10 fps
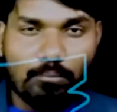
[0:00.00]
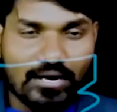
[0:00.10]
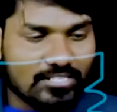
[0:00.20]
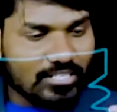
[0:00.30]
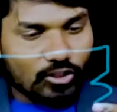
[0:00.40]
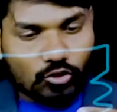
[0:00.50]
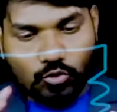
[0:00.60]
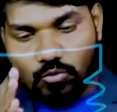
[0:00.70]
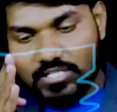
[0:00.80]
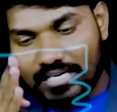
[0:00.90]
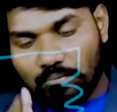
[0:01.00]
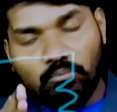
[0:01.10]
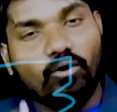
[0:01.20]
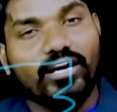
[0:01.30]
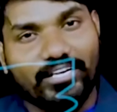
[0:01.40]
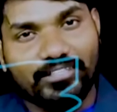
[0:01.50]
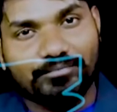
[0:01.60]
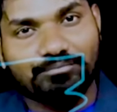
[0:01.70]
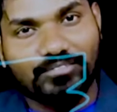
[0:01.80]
passing through certain point,